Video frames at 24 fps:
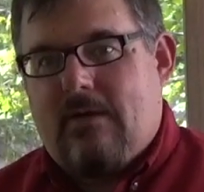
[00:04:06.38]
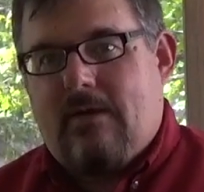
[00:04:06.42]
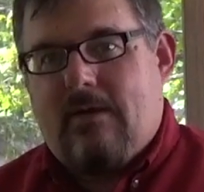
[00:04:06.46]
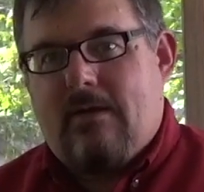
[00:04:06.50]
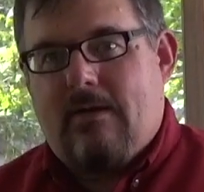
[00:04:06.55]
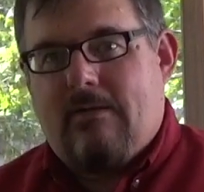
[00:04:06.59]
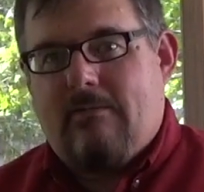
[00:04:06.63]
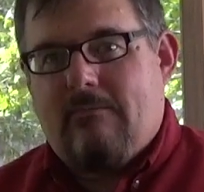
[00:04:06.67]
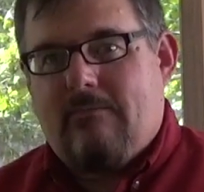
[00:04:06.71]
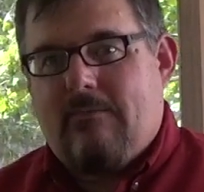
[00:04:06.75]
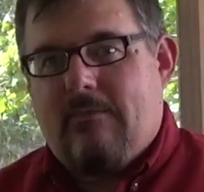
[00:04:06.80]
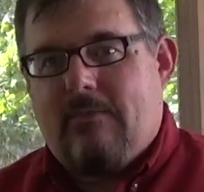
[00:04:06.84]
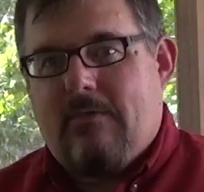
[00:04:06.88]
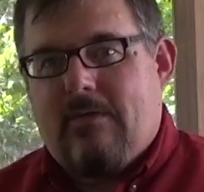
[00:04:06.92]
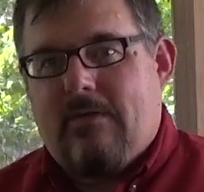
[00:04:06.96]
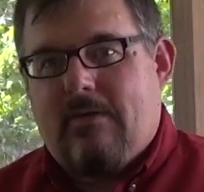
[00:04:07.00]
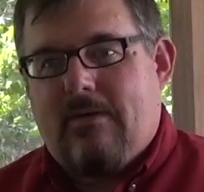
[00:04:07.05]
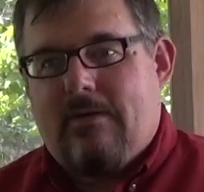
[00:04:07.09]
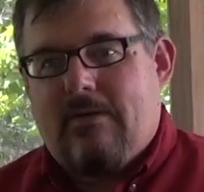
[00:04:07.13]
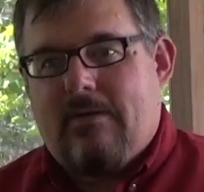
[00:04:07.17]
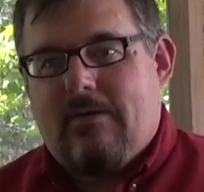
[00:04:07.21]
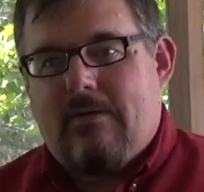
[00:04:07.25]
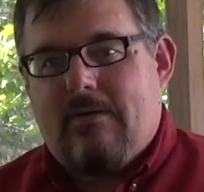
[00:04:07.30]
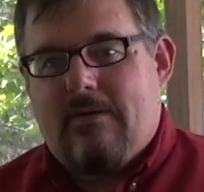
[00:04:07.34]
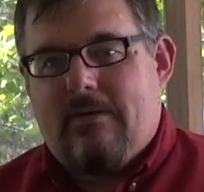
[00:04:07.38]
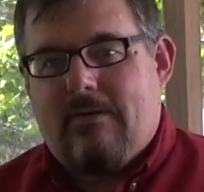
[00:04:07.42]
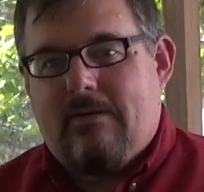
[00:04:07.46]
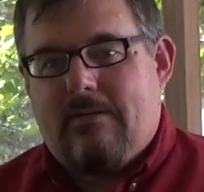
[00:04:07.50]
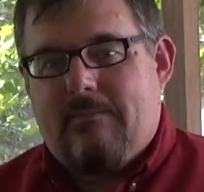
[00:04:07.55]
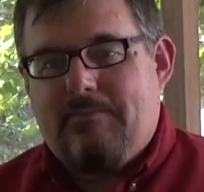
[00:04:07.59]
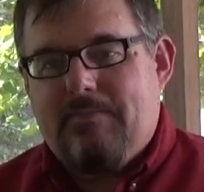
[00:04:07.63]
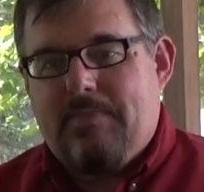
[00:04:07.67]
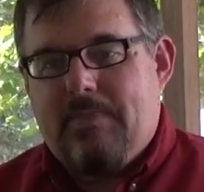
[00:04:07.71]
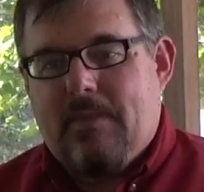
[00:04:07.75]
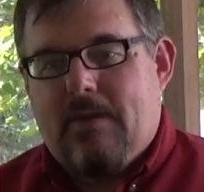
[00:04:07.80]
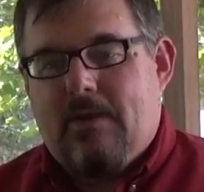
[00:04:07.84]
of
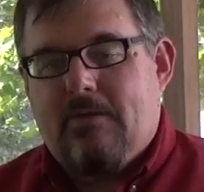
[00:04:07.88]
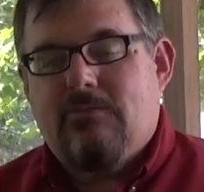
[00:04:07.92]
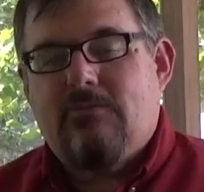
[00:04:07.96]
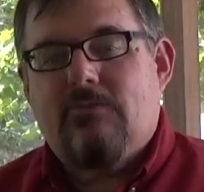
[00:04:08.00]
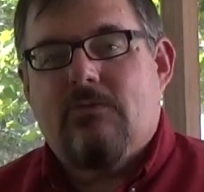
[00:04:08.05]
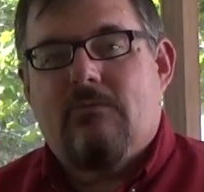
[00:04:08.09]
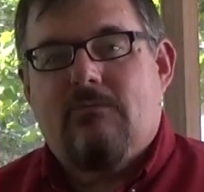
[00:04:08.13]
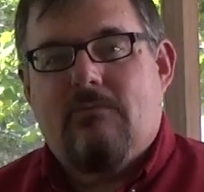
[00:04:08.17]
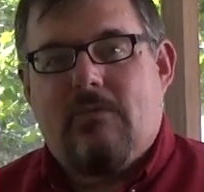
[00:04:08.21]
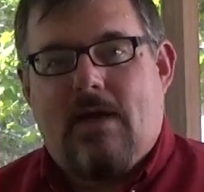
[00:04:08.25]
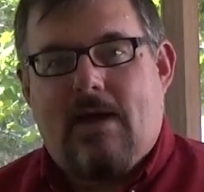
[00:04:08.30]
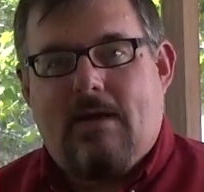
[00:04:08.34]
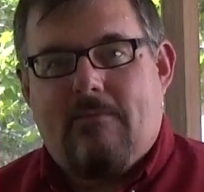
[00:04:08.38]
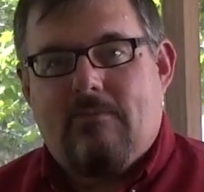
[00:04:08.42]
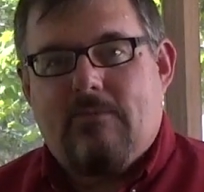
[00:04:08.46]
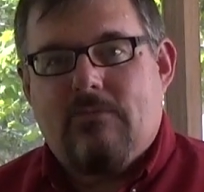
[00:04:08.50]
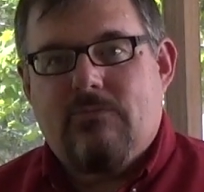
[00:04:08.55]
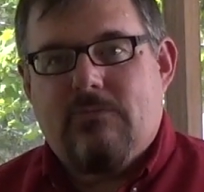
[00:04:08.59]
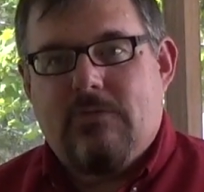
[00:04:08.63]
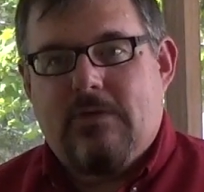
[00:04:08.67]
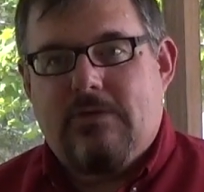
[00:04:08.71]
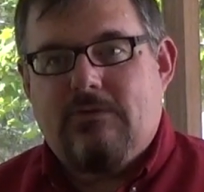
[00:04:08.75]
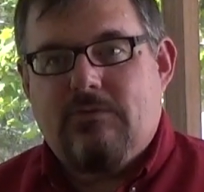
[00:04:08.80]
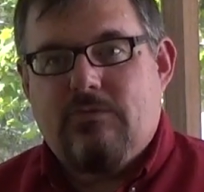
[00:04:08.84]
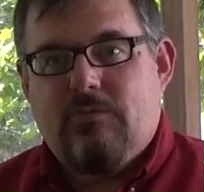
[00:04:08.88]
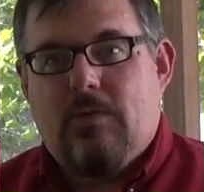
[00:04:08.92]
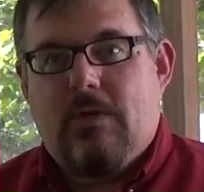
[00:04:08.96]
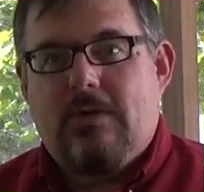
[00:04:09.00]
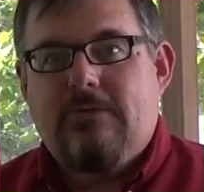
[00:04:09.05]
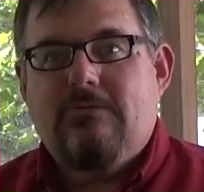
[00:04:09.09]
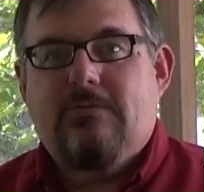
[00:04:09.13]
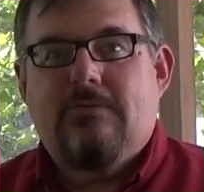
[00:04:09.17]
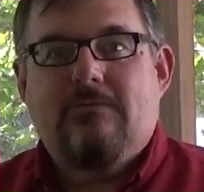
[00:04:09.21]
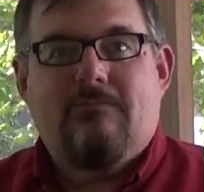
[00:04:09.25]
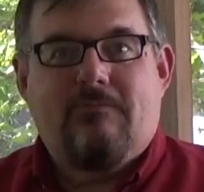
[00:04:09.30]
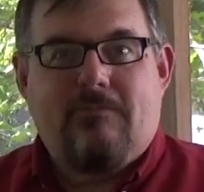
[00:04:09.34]
a survival
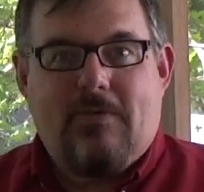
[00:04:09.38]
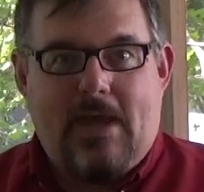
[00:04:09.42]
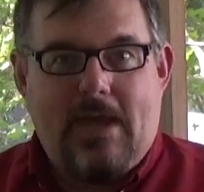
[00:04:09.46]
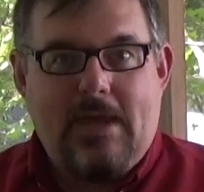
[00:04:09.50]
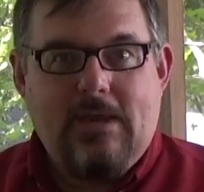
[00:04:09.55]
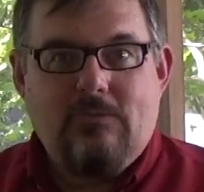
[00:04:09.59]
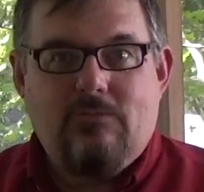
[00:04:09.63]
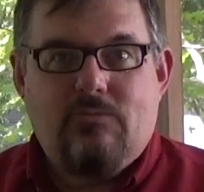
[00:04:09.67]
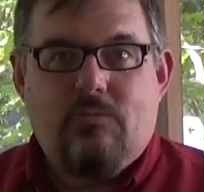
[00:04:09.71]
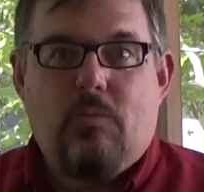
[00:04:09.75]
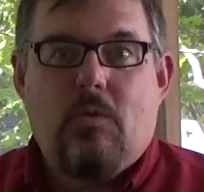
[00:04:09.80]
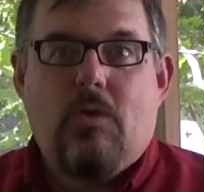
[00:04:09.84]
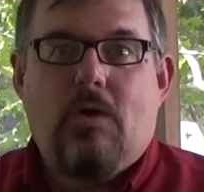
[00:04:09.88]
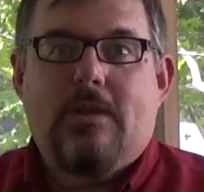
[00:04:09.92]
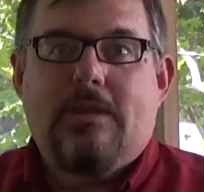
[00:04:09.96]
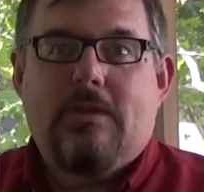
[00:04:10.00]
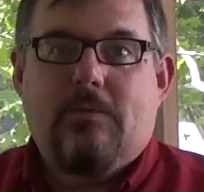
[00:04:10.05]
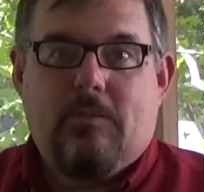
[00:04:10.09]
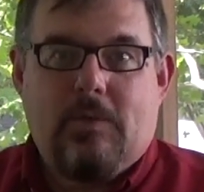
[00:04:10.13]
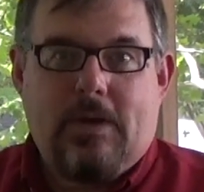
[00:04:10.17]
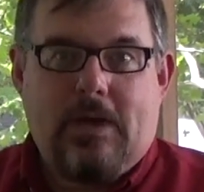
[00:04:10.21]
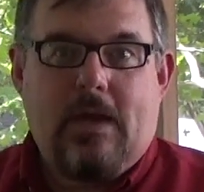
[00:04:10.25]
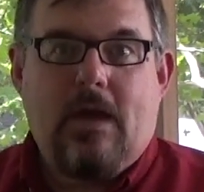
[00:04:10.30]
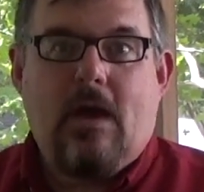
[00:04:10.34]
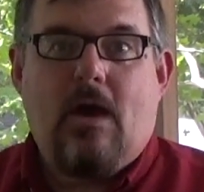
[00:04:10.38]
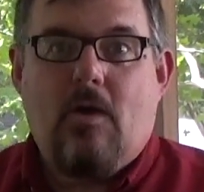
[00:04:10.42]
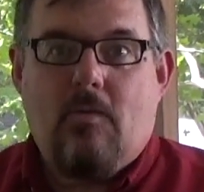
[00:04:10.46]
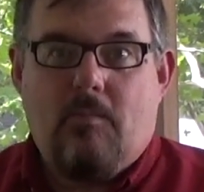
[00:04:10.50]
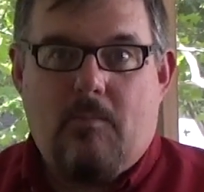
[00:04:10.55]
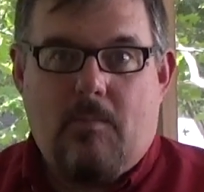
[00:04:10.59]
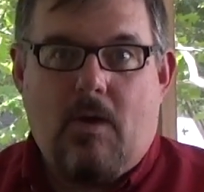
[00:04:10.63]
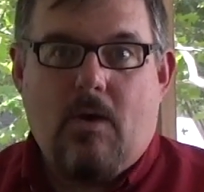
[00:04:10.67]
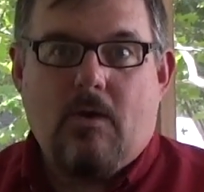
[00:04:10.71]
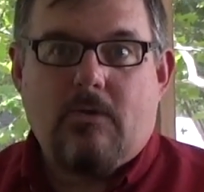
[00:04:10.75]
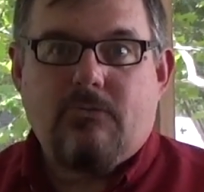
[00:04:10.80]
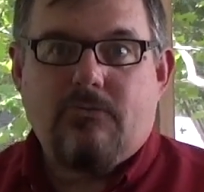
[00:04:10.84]
situation, phase one that we call
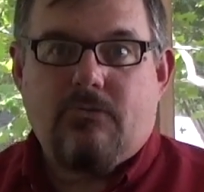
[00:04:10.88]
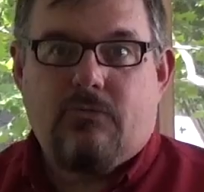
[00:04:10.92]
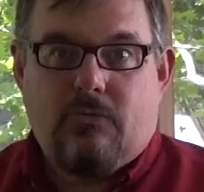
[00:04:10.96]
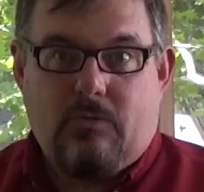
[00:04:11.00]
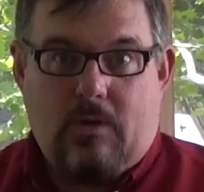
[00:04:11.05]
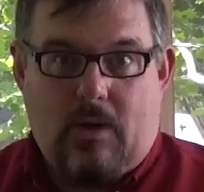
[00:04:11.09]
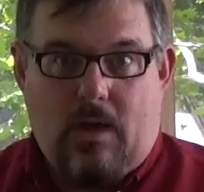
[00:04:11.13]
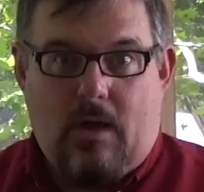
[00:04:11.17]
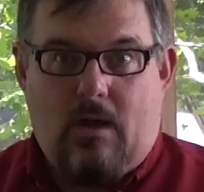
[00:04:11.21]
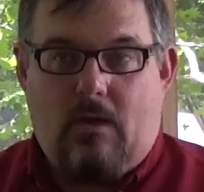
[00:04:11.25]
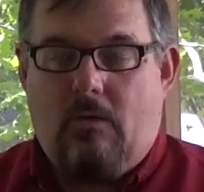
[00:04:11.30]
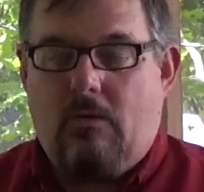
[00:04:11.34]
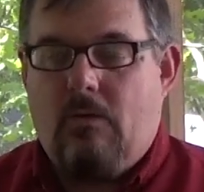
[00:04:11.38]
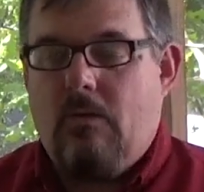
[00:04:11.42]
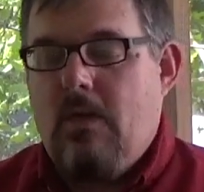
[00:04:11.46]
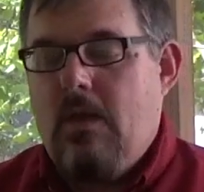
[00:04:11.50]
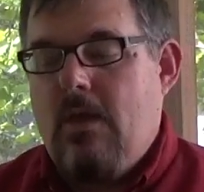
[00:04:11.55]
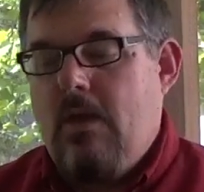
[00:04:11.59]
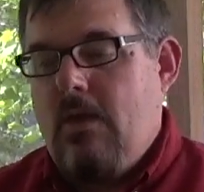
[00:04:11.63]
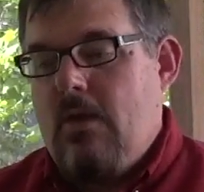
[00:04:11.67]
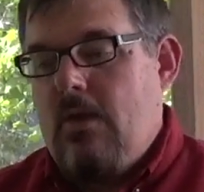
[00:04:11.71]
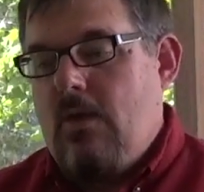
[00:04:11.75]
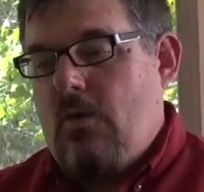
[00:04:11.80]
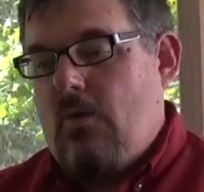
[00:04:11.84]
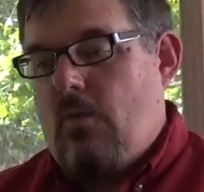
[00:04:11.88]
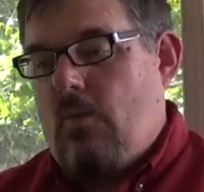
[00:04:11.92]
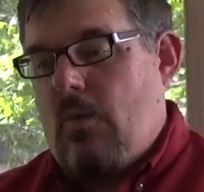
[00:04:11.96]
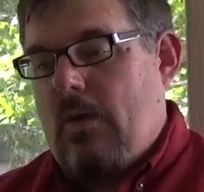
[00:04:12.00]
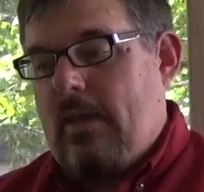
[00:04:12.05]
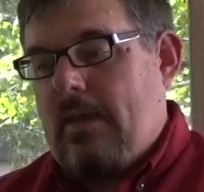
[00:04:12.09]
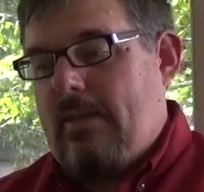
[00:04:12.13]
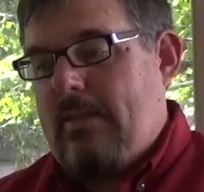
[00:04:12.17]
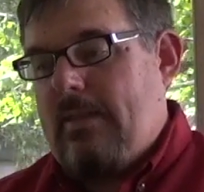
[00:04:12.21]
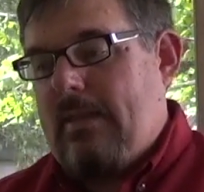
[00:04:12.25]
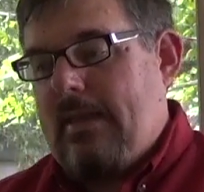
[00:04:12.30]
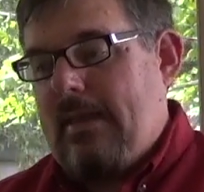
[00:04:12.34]
martial law,
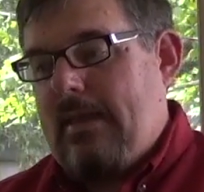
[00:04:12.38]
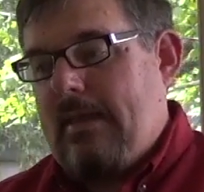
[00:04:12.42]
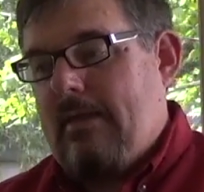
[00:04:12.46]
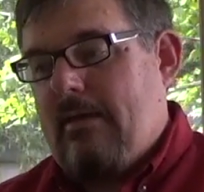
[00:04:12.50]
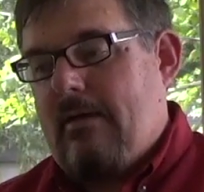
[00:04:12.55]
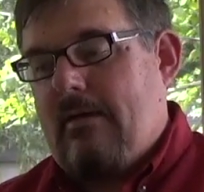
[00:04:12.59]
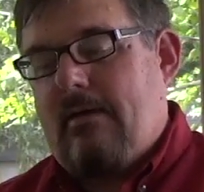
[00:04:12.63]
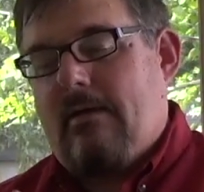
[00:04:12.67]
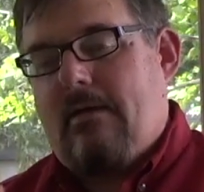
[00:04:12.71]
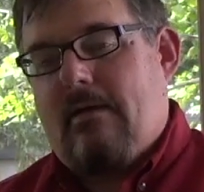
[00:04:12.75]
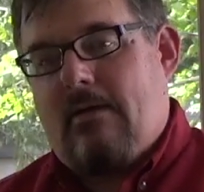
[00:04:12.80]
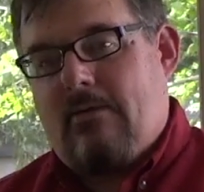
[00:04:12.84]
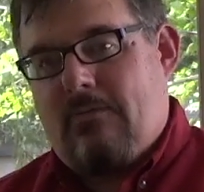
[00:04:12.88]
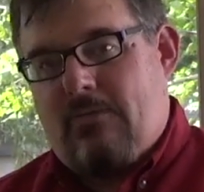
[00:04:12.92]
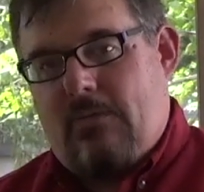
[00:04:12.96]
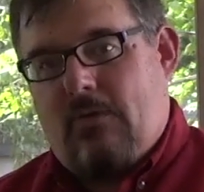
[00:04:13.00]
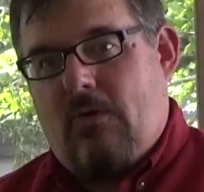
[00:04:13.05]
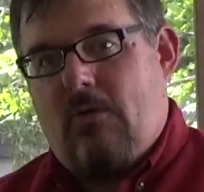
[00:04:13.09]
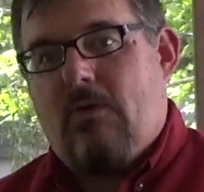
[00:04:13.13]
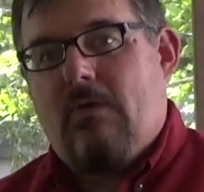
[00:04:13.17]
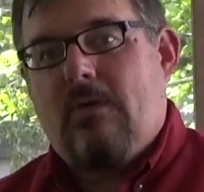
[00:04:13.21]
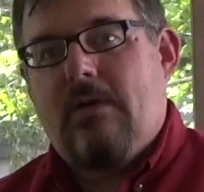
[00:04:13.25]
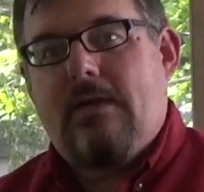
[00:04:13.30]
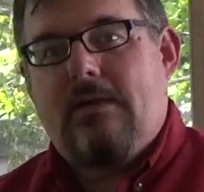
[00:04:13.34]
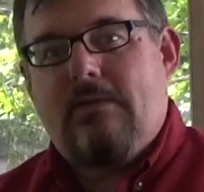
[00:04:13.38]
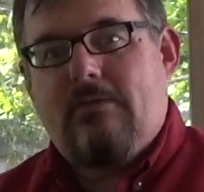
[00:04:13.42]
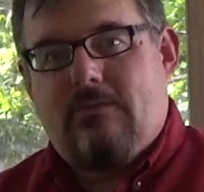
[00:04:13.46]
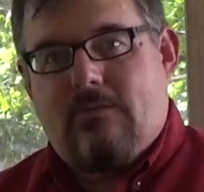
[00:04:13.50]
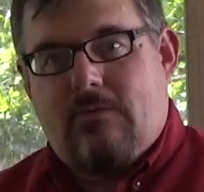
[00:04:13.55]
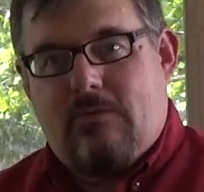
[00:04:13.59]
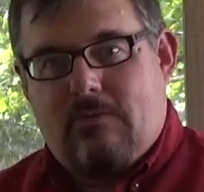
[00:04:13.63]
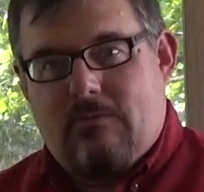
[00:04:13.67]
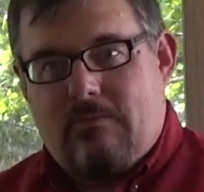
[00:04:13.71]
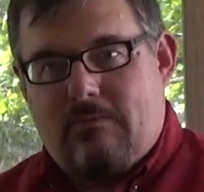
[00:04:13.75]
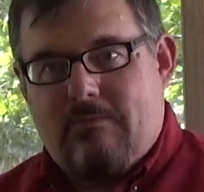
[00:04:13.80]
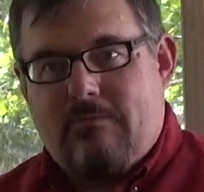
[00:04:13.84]
when the authorities
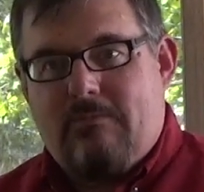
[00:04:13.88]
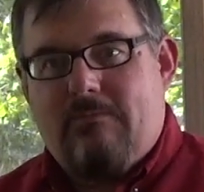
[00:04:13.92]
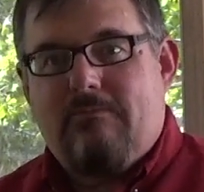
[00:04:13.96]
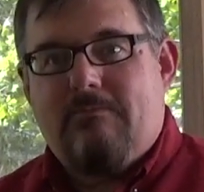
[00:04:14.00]
are